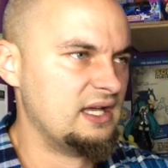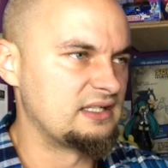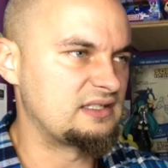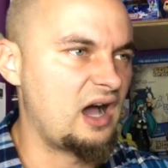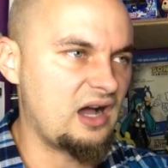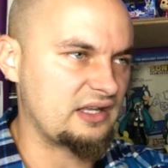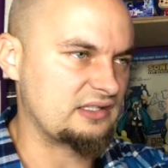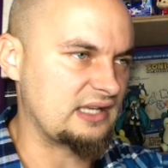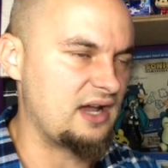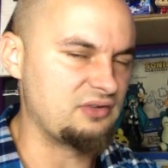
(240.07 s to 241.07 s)
Dark
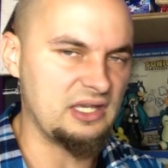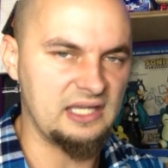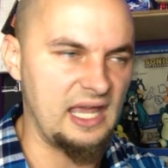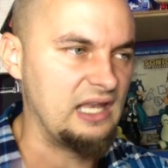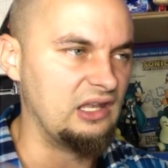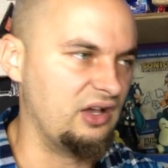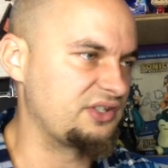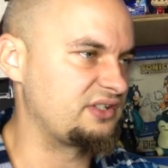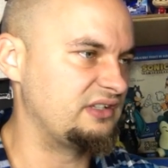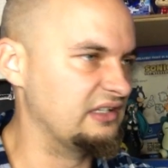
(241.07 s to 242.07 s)
as hell, you get
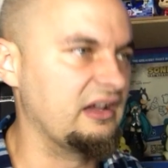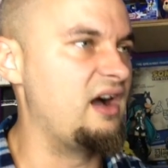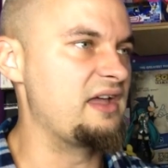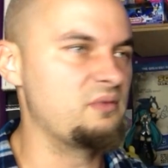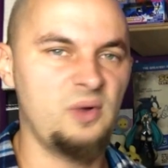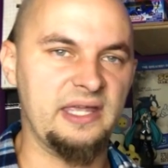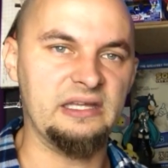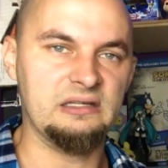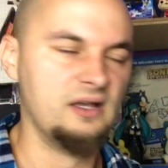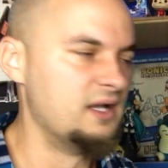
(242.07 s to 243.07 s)
lost, you die.
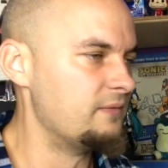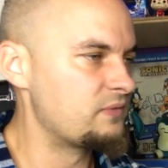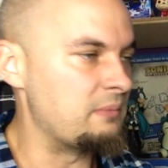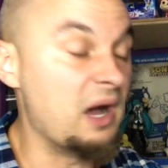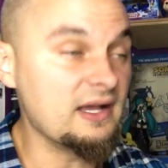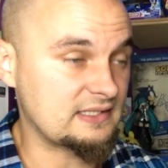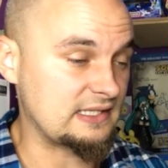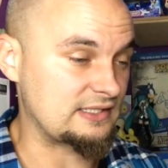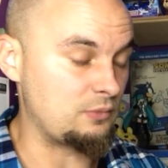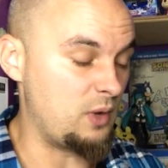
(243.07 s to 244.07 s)
Wicked. The Master
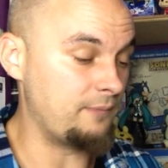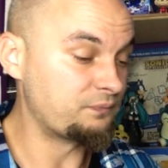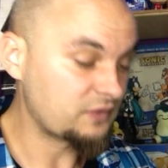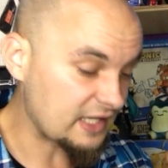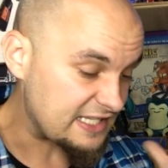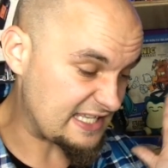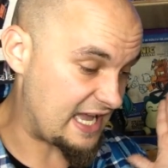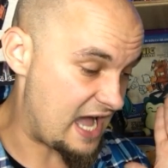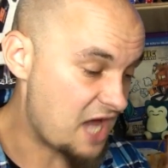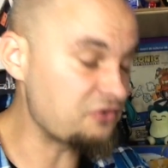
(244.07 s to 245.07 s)
System one is
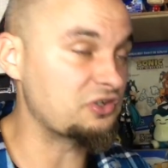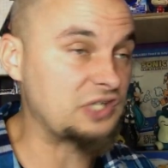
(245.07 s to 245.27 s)
100